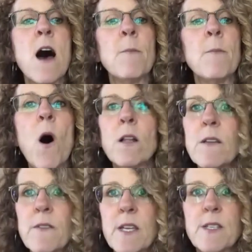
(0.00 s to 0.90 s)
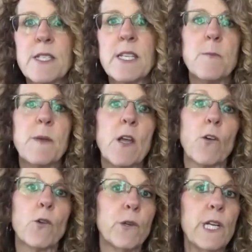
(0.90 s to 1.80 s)
All of these need to be
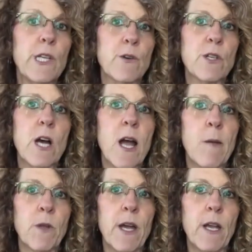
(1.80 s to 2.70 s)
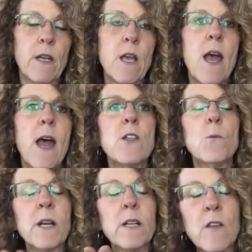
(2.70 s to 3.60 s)
included in your timeline. And you
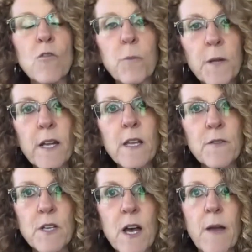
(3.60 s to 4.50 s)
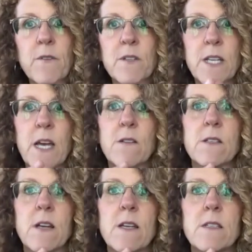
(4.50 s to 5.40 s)
want to leave plenty of time for
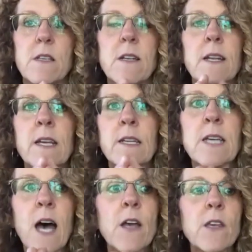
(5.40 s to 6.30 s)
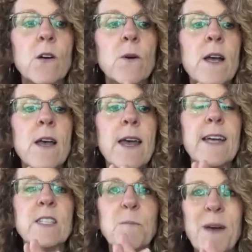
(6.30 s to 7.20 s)
downsizing. And I can tell you,
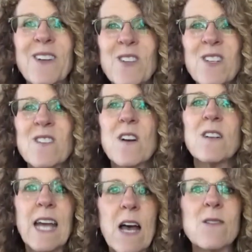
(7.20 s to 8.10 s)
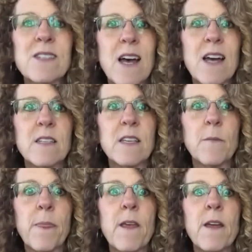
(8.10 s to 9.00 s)
it's better to start
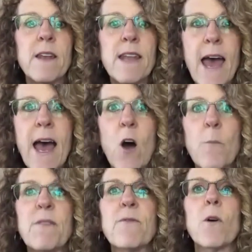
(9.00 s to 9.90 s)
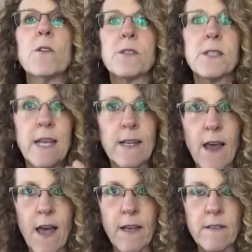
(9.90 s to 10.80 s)
downsizing now before there's a
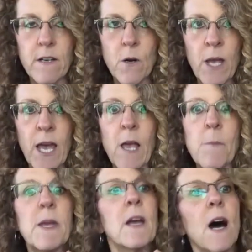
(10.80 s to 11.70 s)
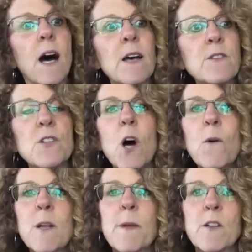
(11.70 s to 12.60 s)
deadline, okay? Because you don't
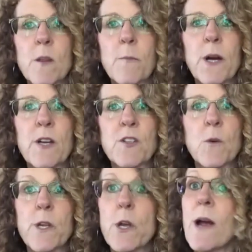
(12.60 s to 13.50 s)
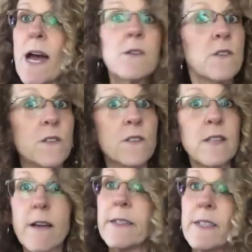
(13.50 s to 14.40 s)
want to be under the pressure where your house is
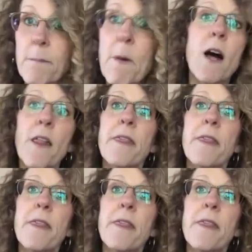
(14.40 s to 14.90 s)
selling in a month